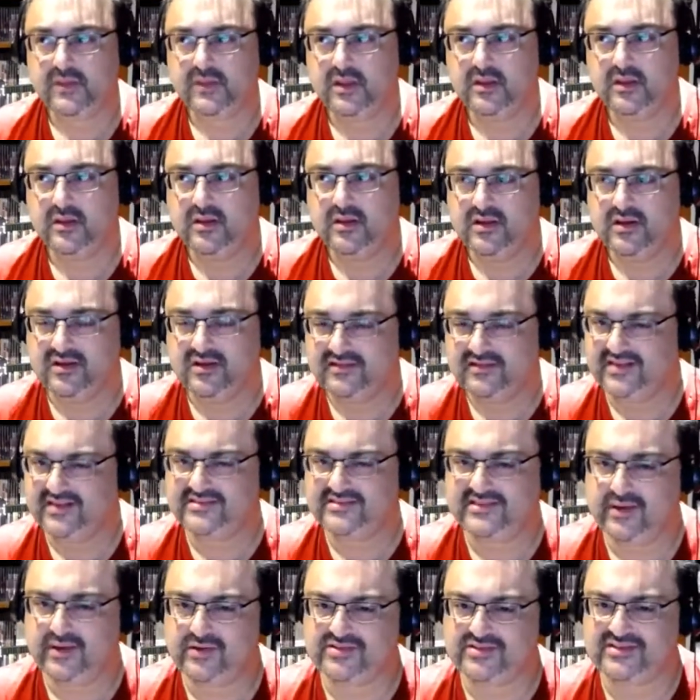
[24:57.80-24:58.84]
because now
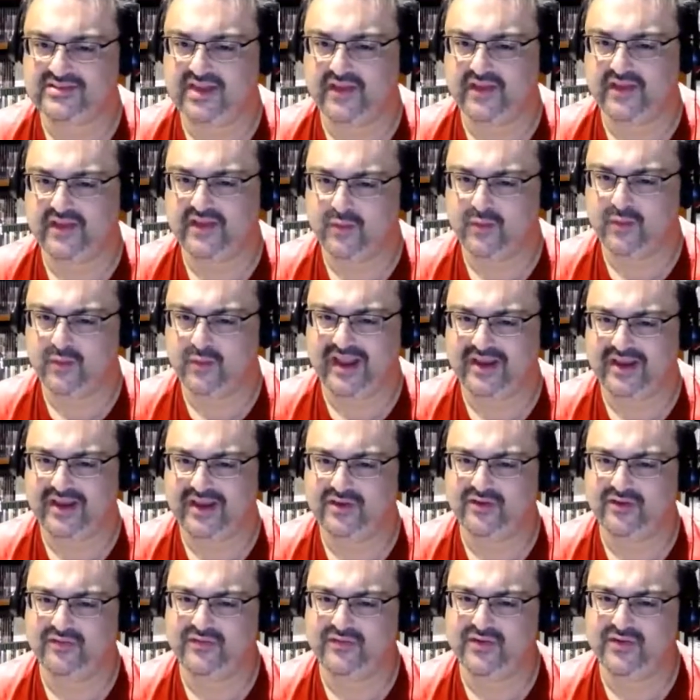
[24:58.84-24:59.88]
Zelda's out the way,
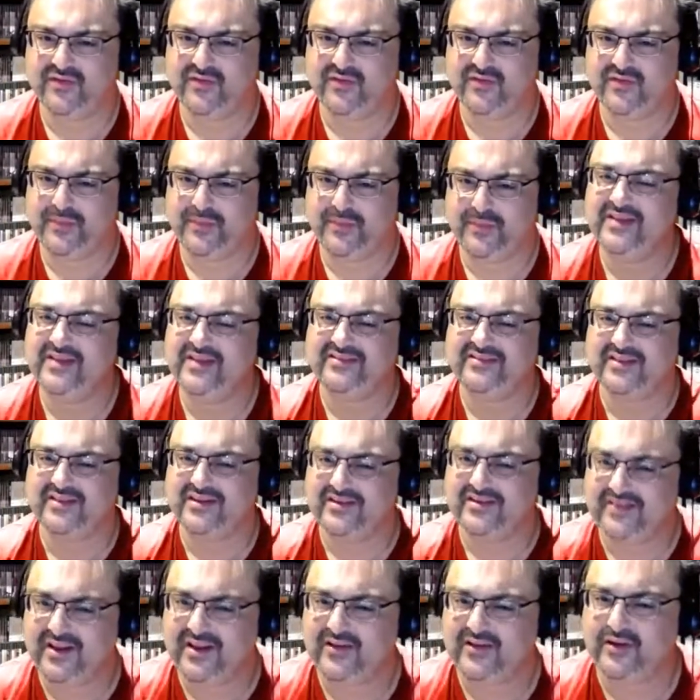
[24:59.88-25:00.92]
you've appeased the
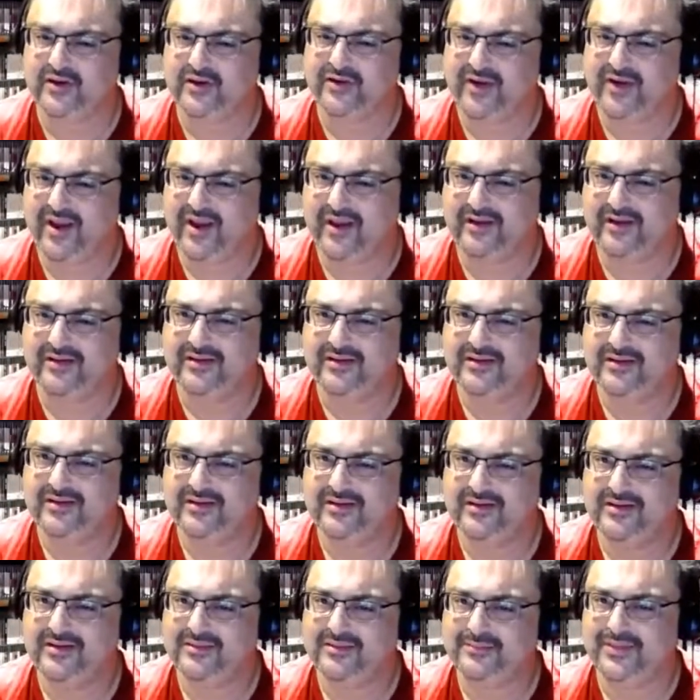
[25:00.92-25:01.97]
Nintendo crowd,
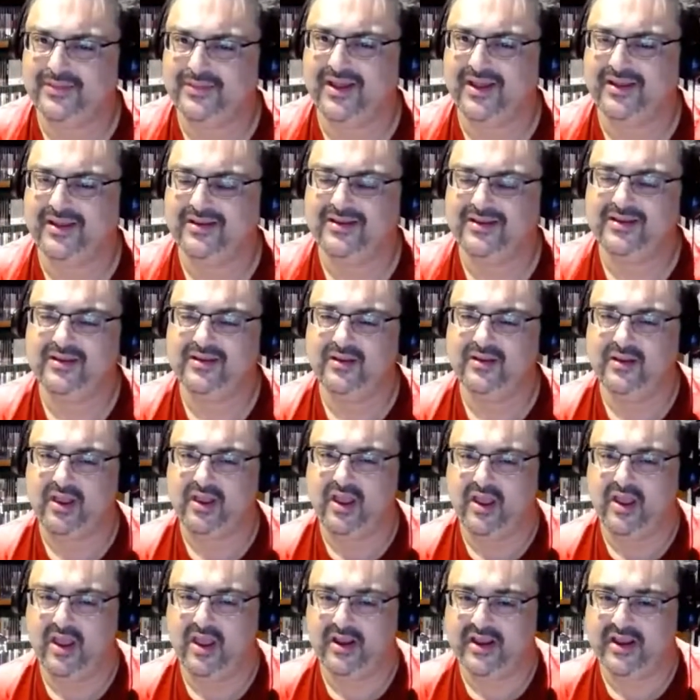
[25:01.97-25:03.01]
but
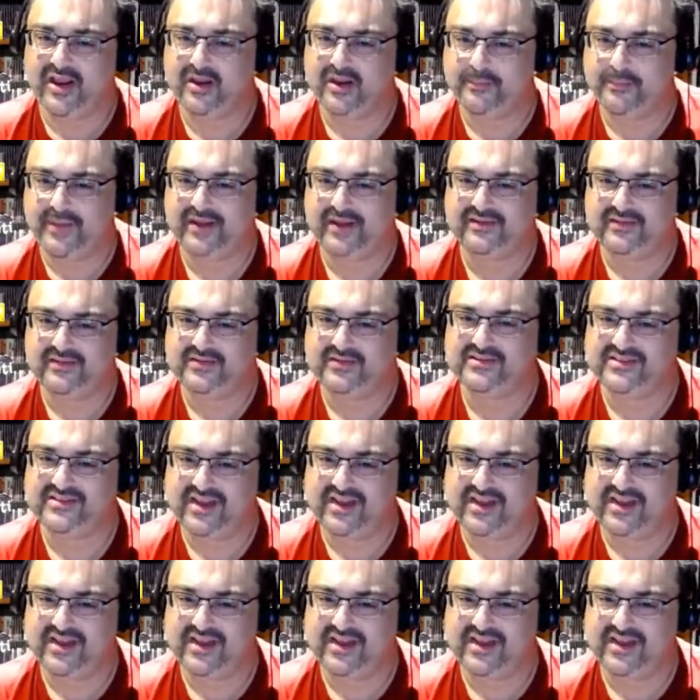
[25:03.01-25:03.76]
again, I'm back to the same